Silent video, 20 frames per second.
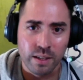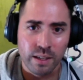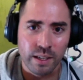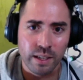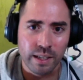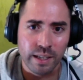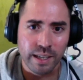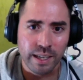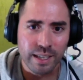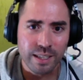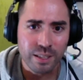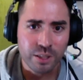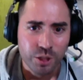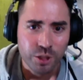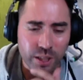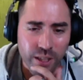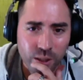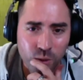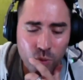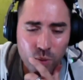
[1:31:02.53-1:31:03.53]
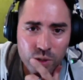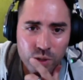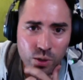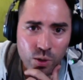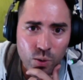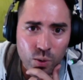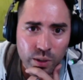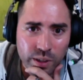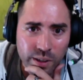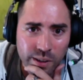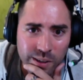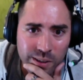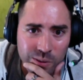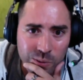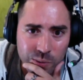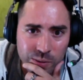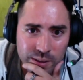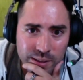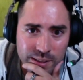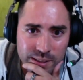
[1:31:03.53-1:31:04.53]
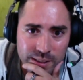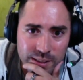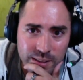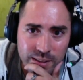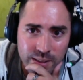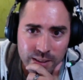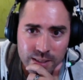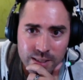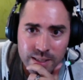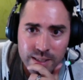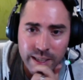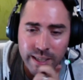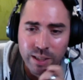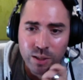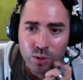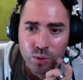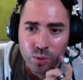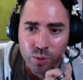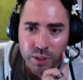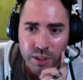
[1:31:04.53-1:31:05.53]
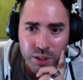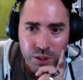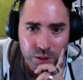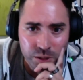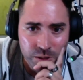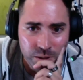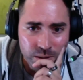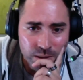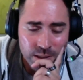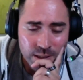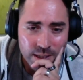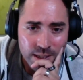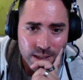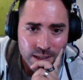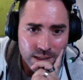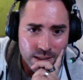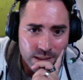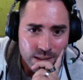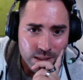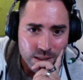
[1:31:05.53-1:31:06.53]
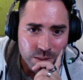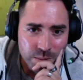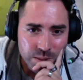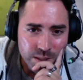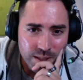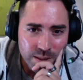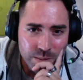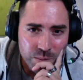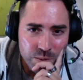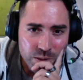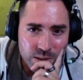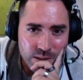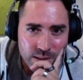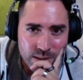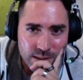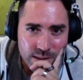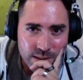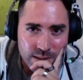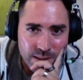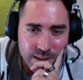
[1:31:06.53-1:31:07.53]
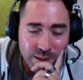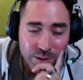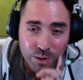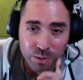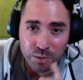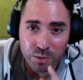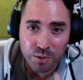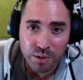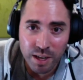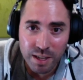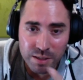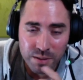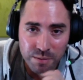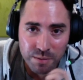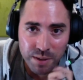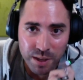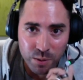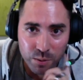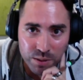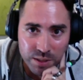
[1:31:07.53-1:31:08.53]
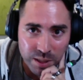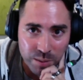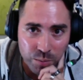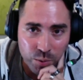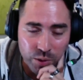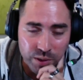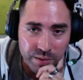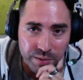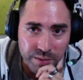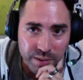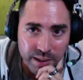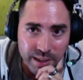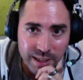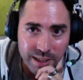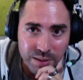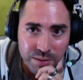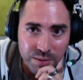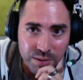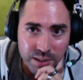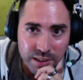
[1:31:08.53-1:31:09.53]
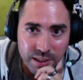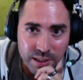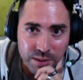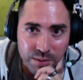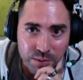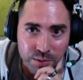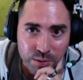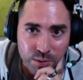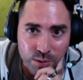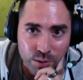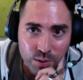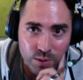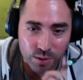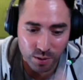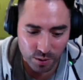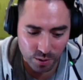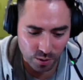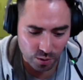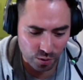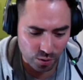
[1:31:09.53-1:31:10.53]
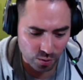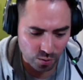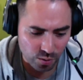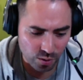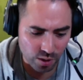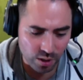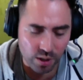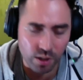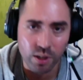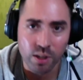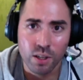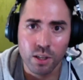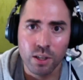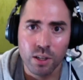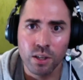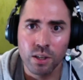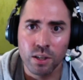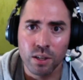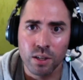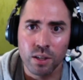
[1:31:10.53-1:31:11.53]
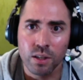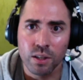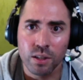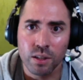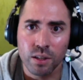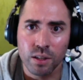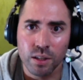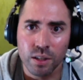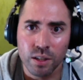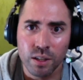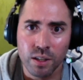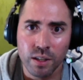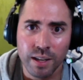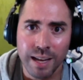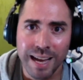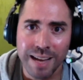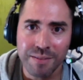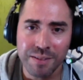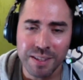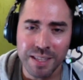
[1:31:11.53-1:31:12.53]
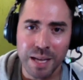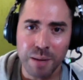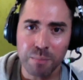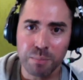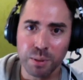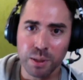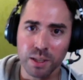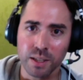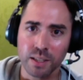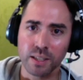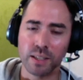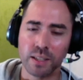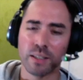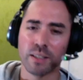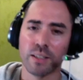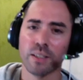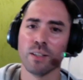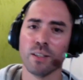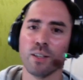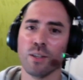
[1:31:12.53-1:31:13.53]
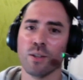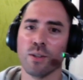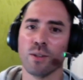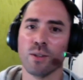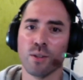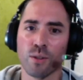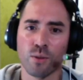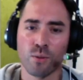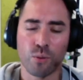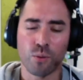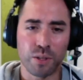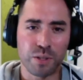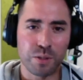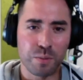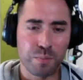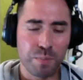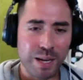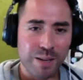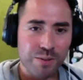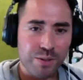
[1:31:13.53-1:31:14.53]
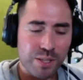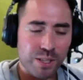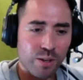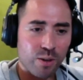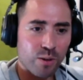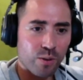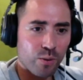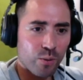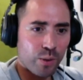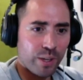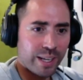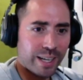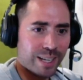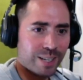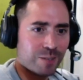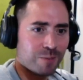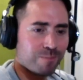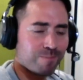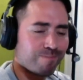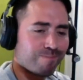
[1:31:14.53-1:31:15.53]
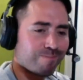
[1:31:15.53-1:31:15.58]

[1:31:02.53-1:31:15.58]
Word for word: And I got to check what's going on with the, the cycle region. Sometimes, uh, I don't know if you guys have found with ten point five, if you're uh, having that bug where it's bouncing all the way out.